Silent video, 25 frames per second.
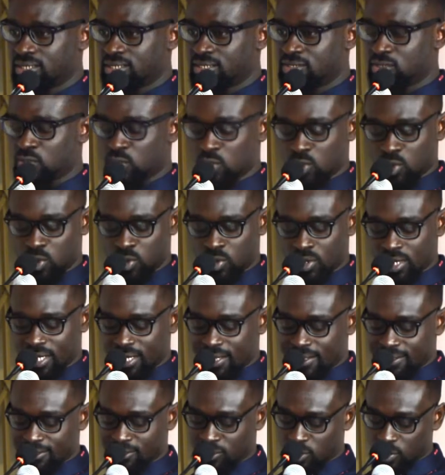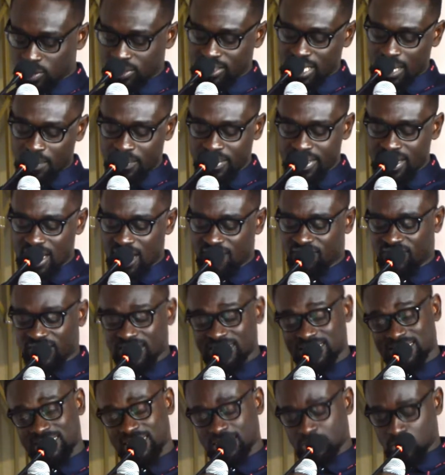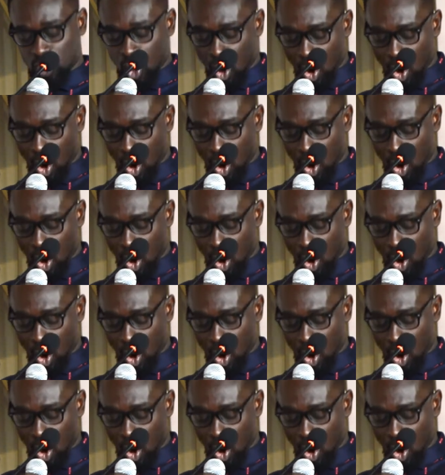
So social media facilitates